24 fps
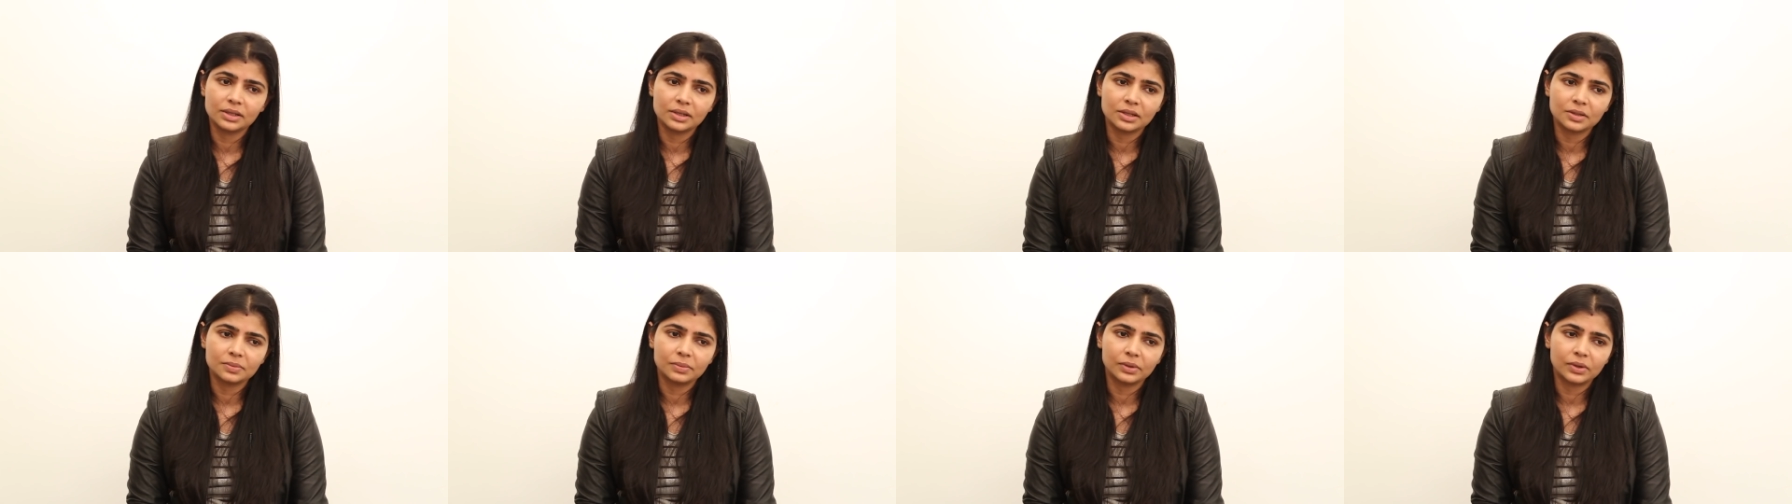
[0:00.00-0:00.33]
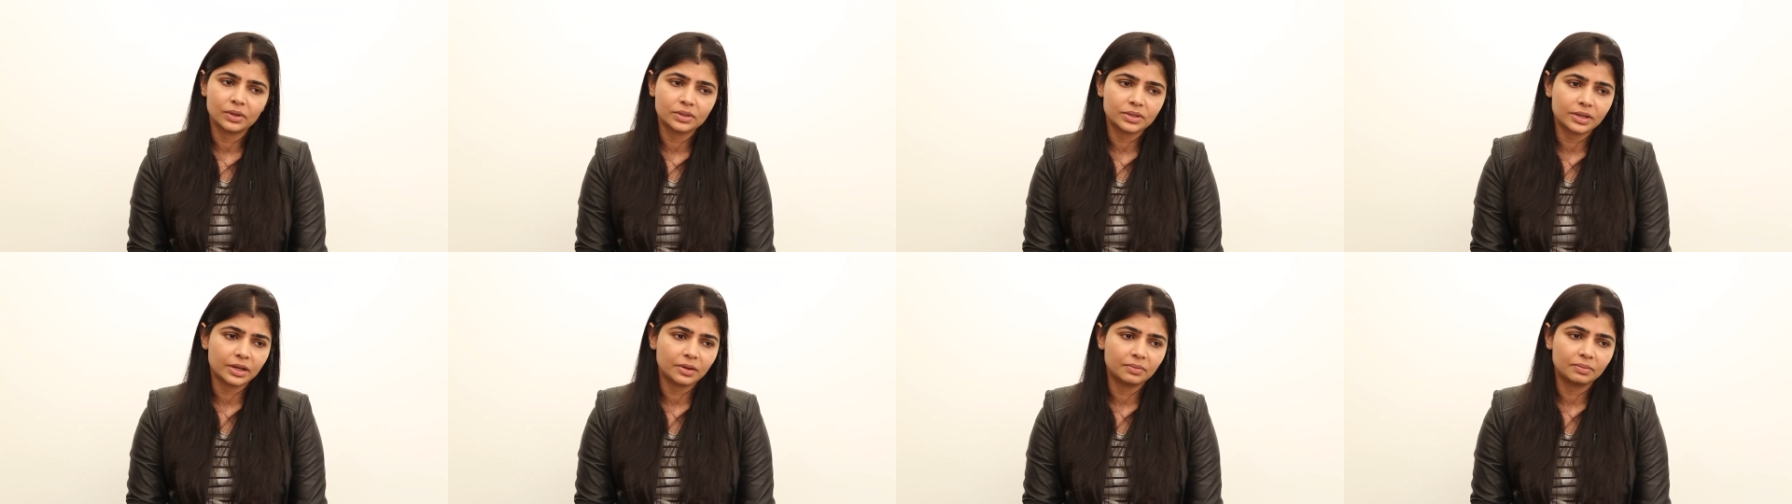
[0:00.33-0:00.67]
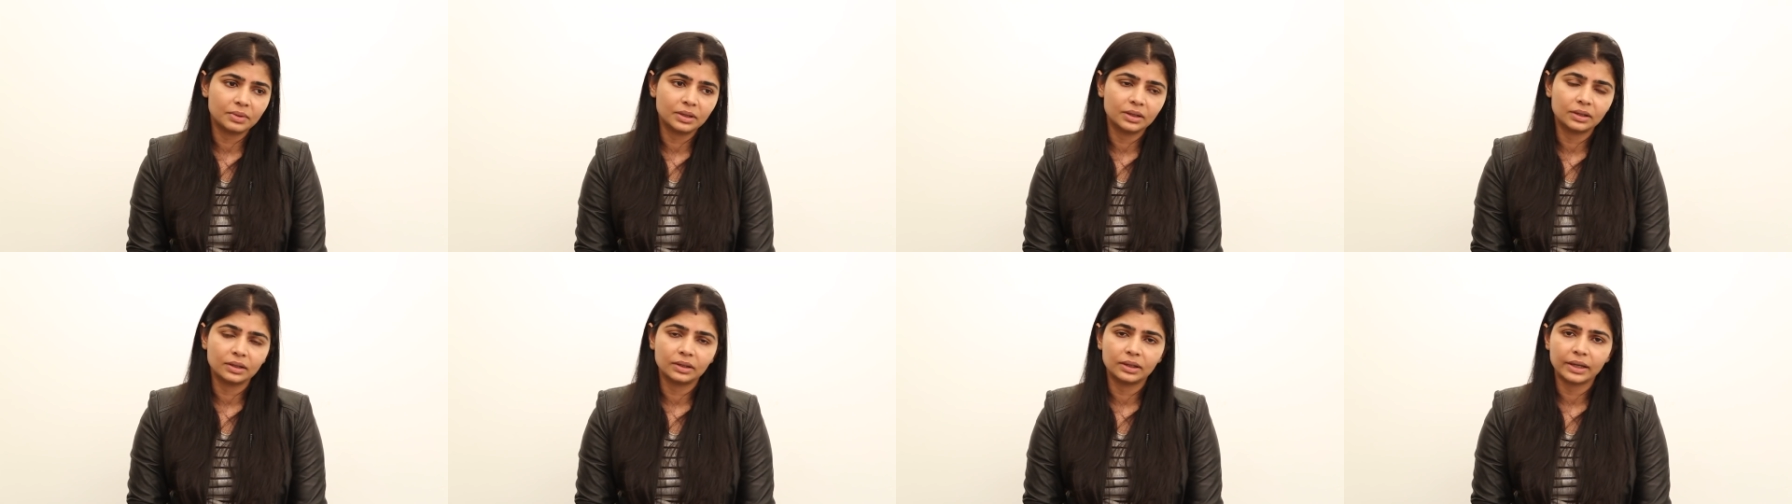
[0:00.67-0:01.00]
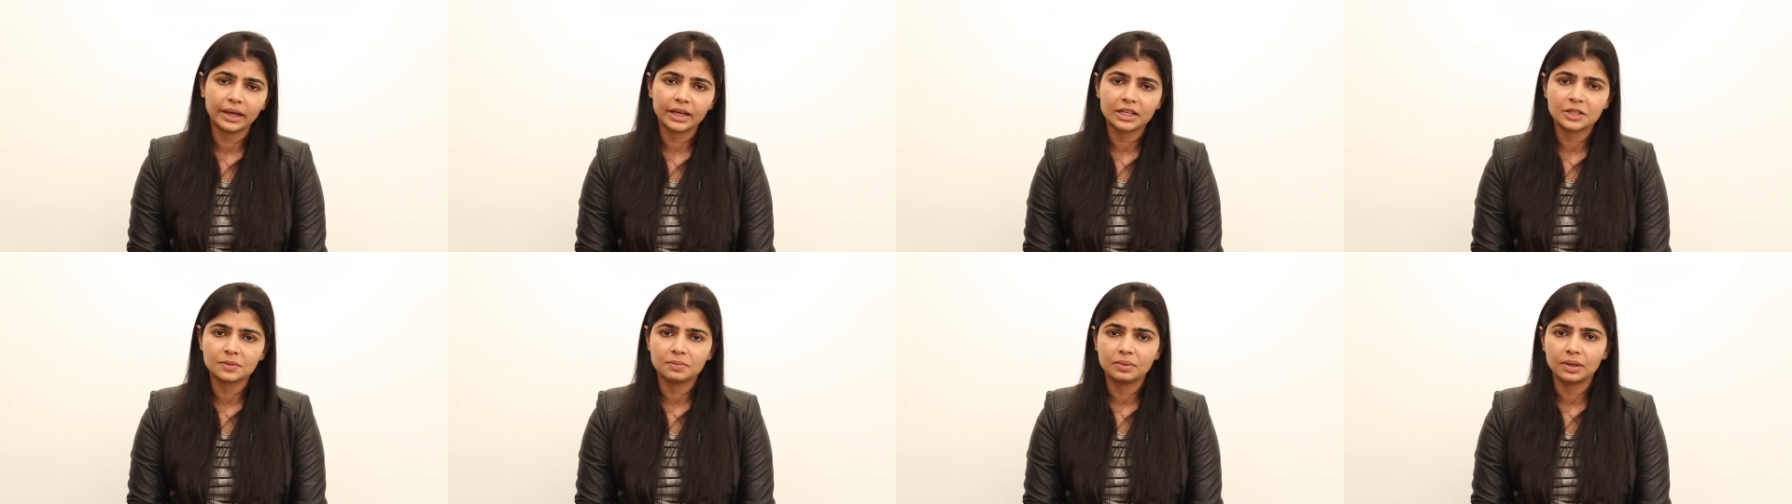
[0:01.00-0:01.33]
years because I have been a
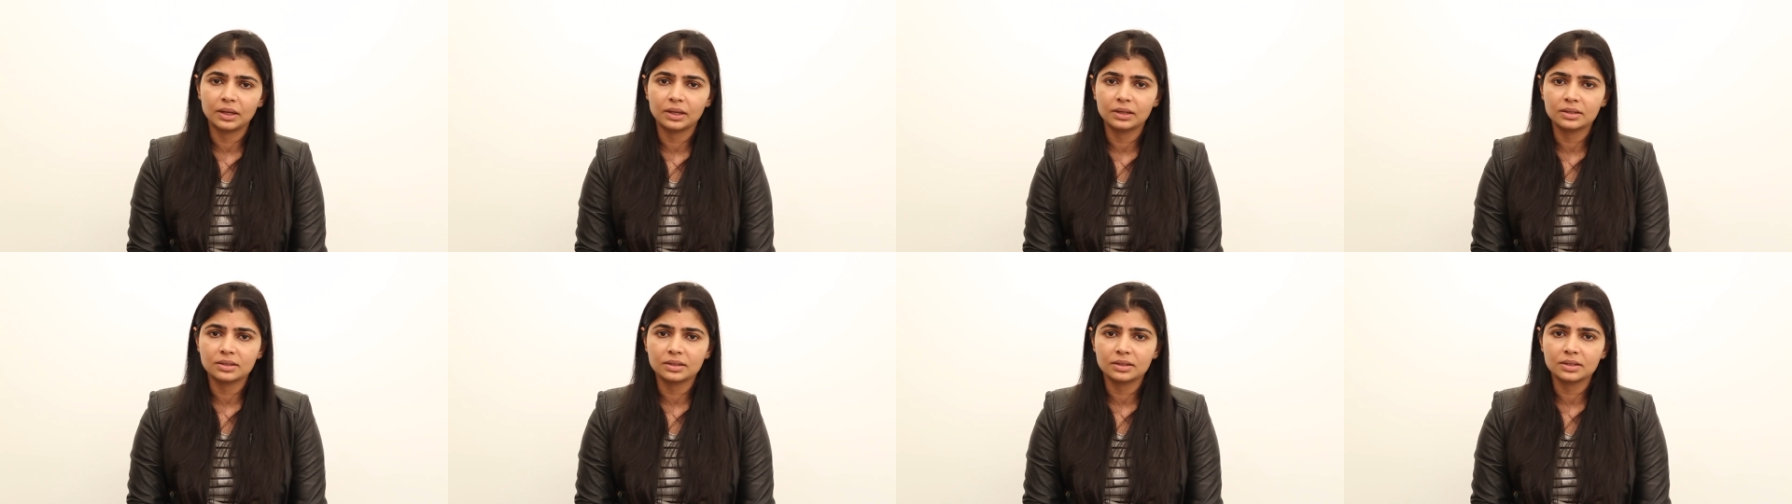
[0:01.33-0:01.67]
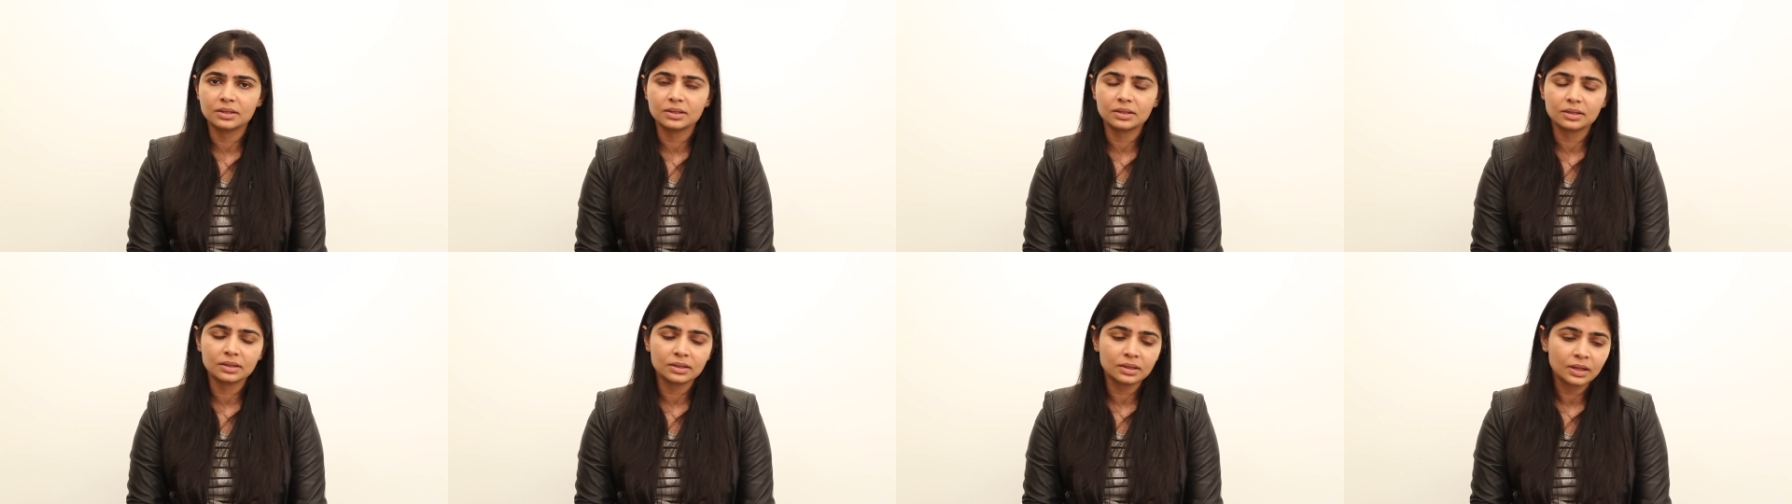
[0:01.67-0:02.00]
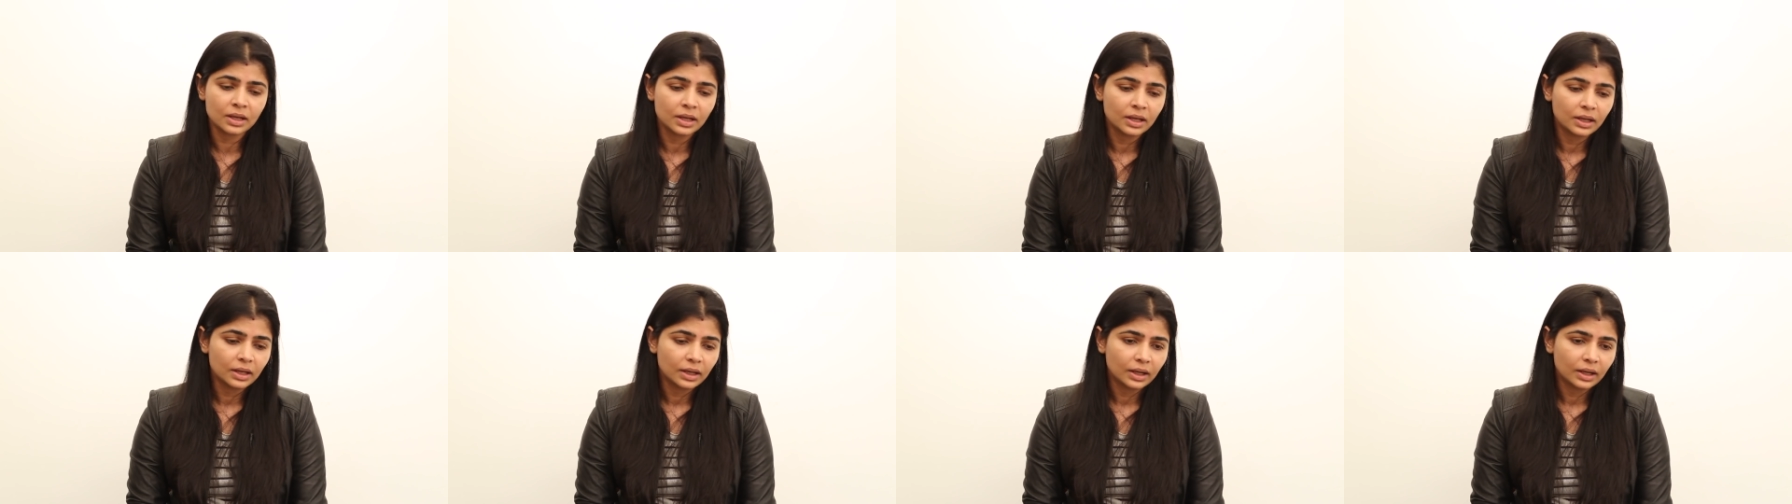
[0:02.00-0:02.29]
tax paying citizen